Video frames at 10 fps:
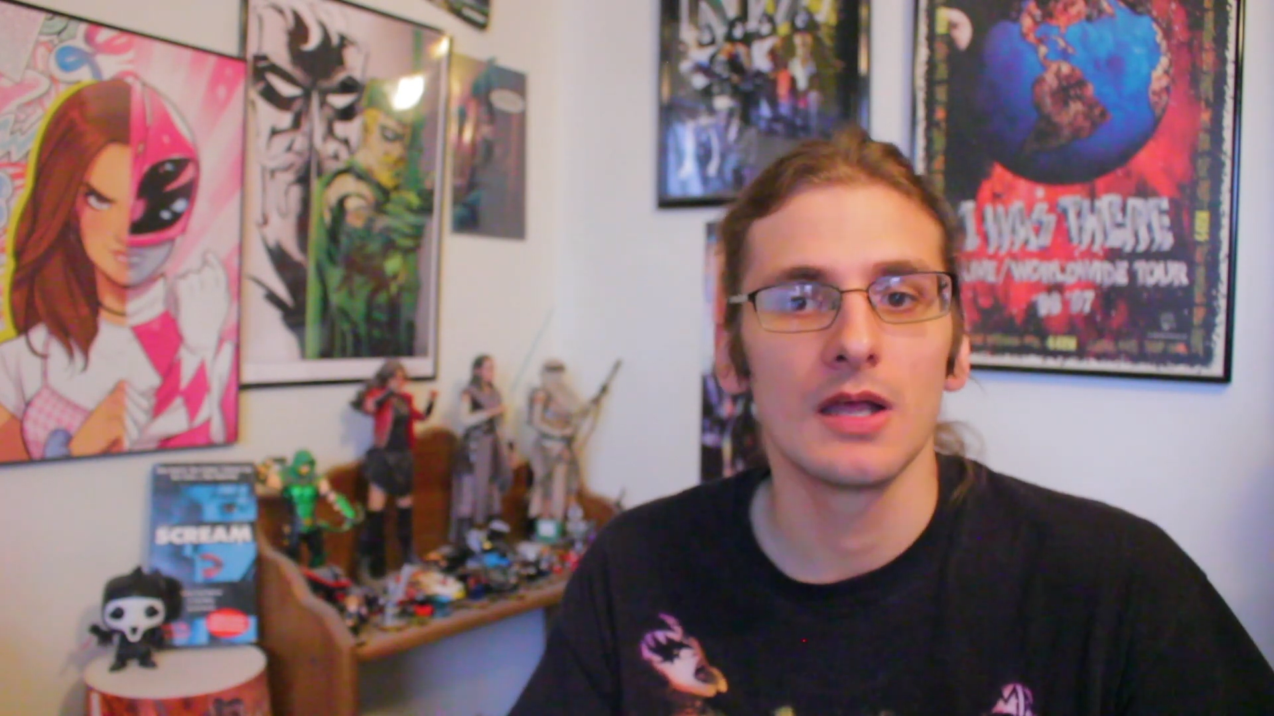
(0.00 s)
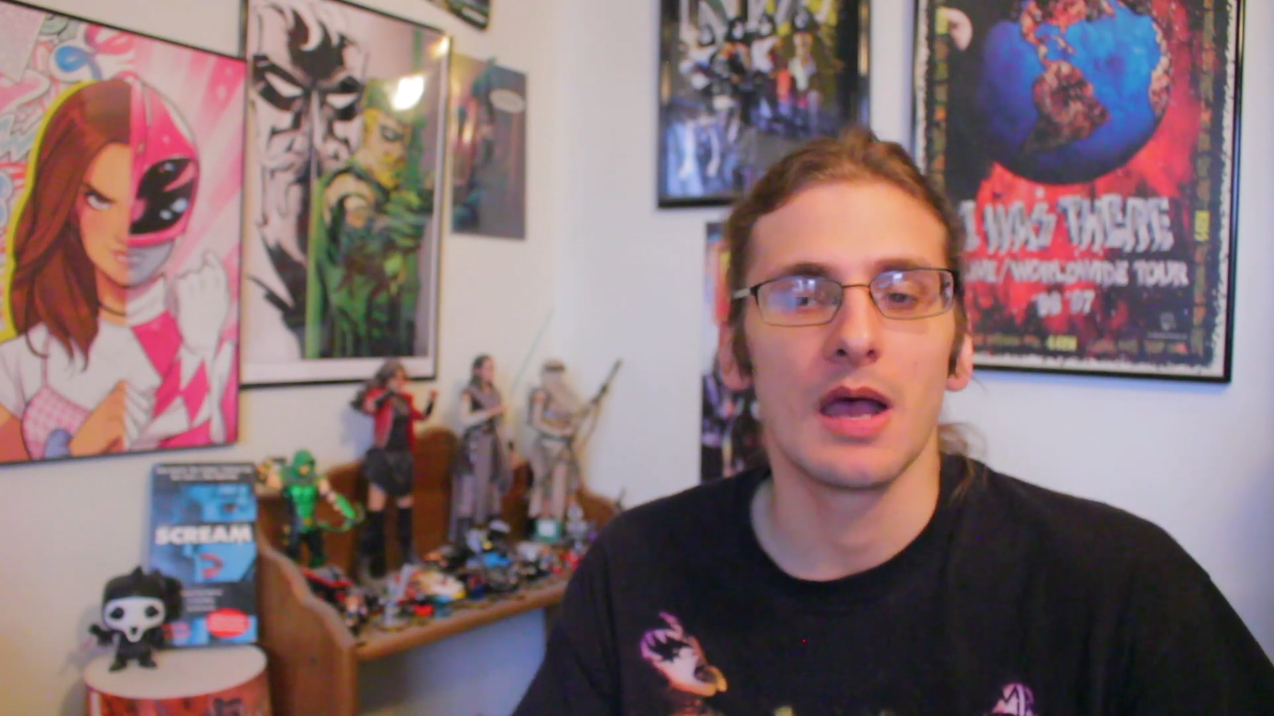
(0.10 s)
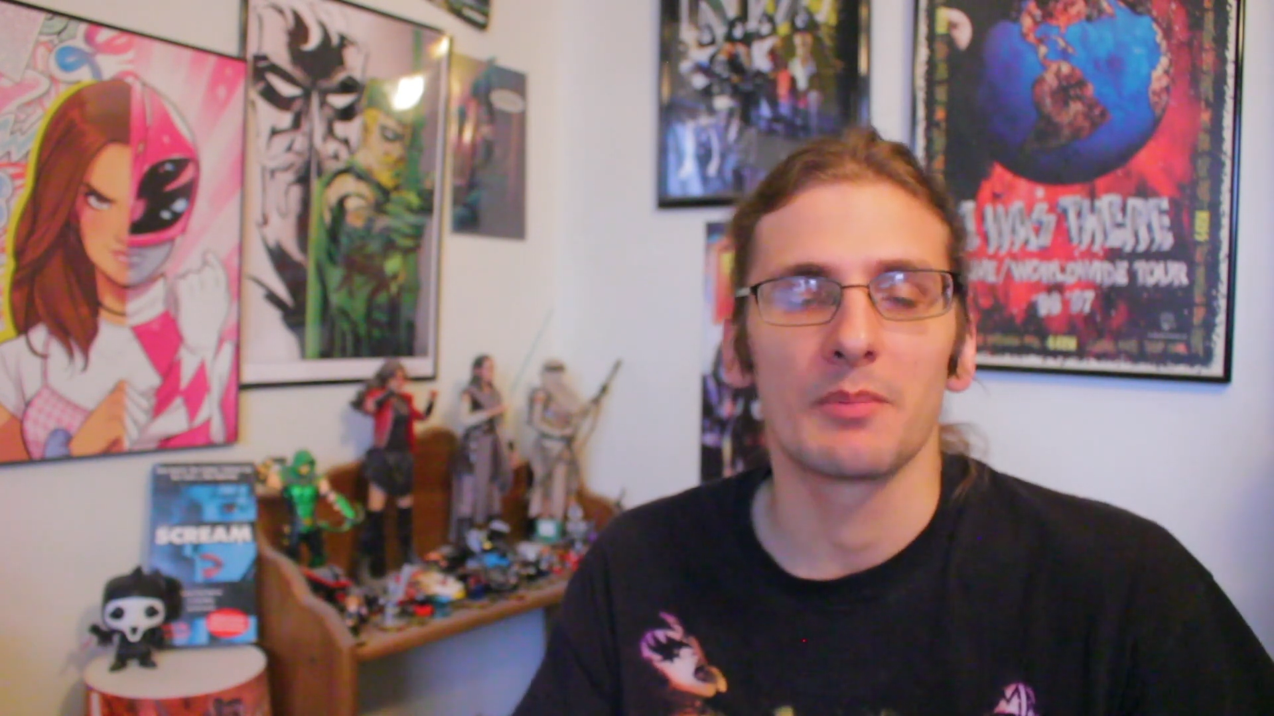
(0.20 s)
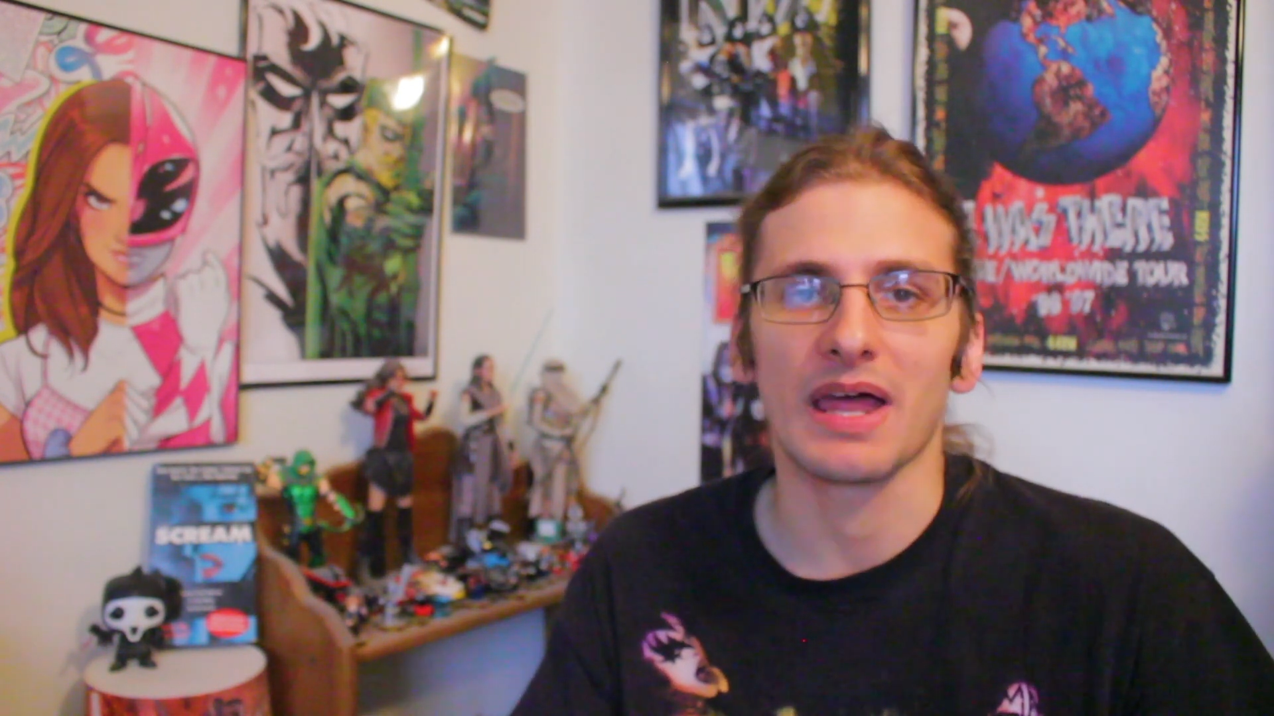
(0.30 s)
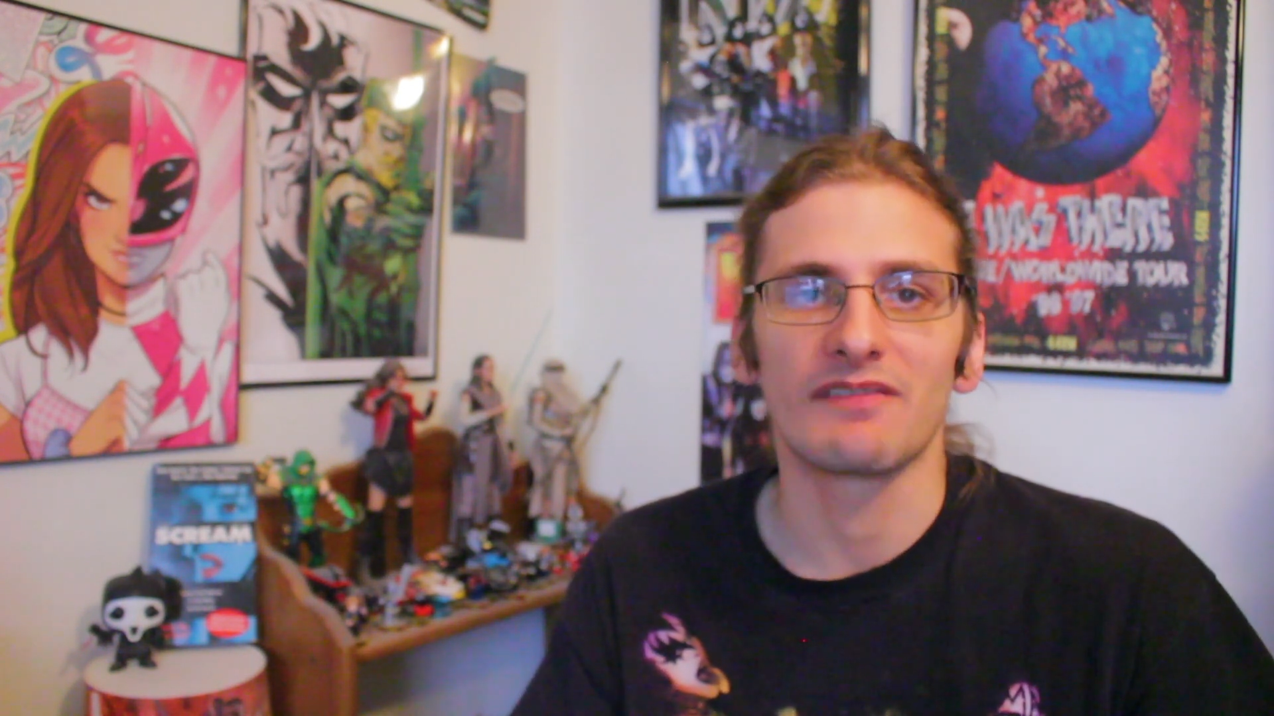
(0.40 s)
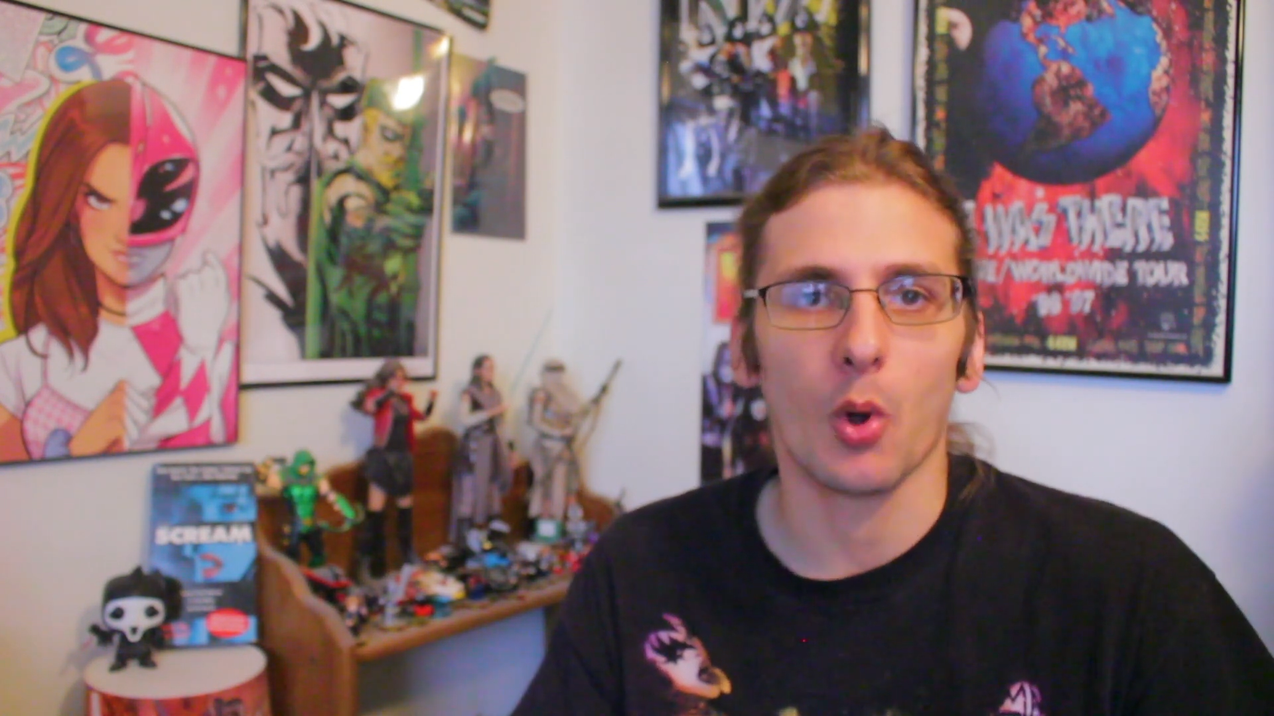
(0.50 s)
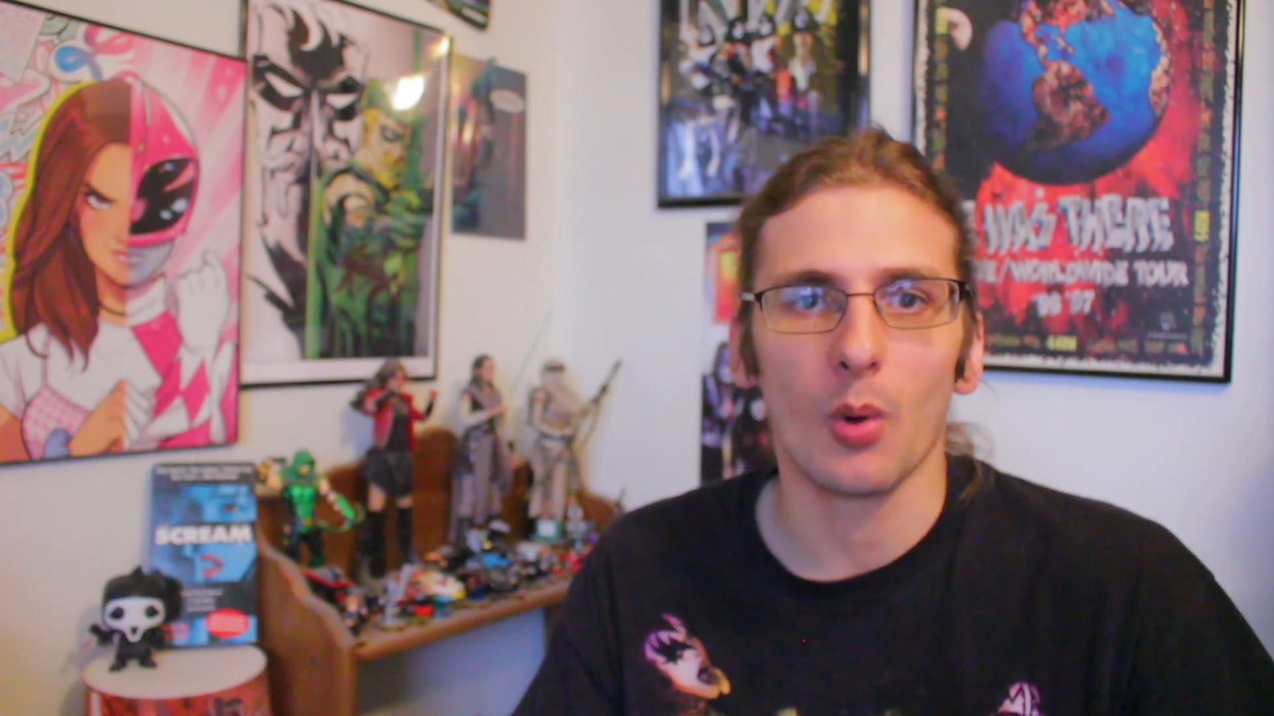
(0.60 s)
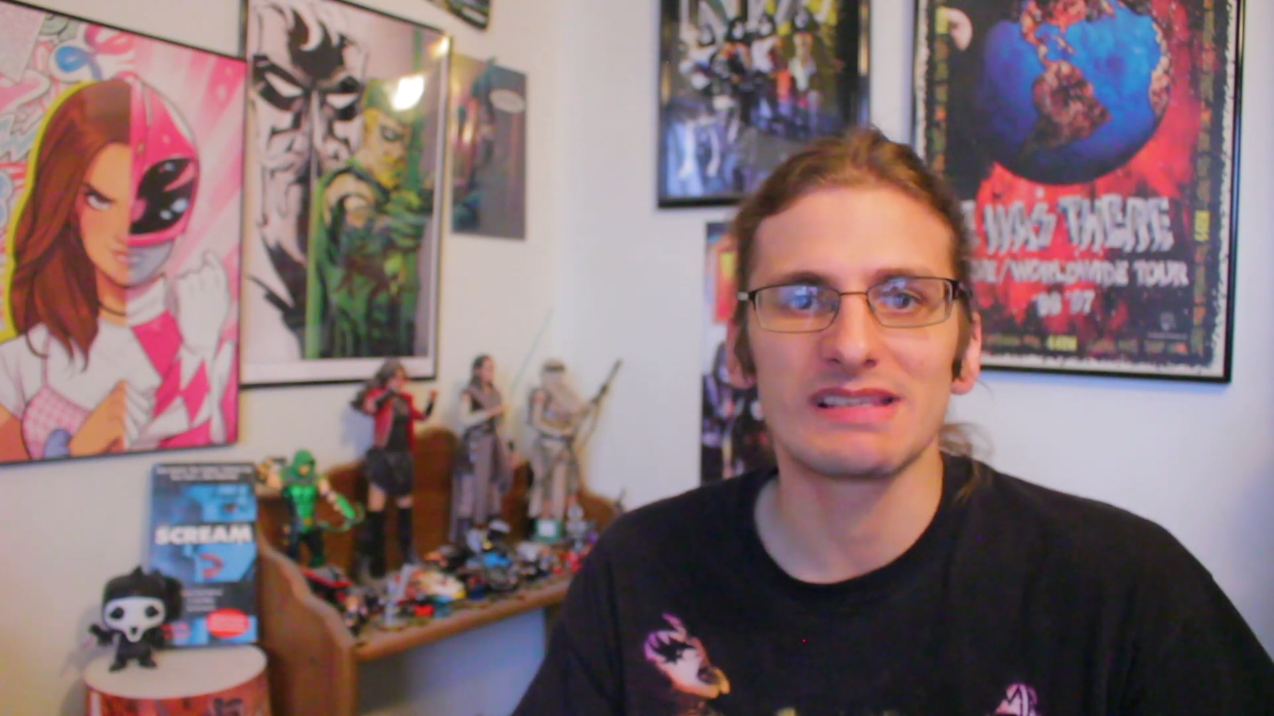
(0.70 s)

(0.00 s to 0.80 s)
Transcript: but I've always